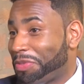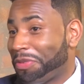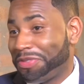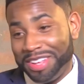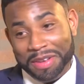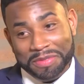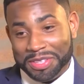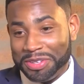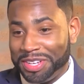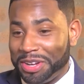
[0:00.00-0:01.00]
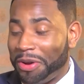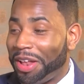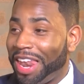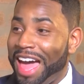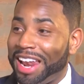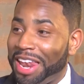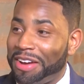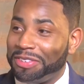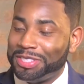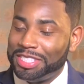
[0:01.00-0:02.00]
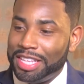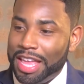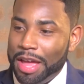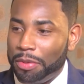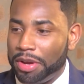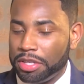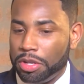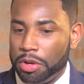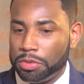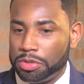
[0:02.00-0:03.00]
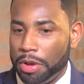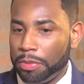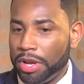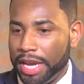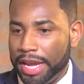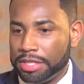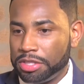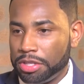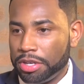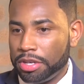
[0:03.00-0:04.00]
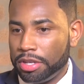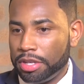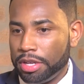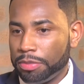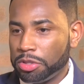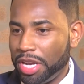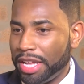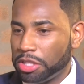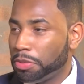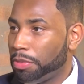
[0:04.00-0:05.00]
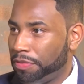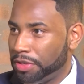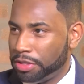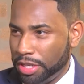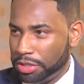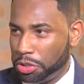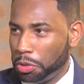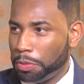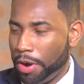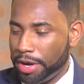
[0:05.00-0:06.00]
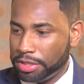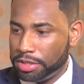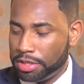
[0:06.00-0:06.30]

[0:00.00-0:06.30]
Both. I mean, you could go a lot of levels to that one. You know. So I'm going to try to answer both in 2 parts.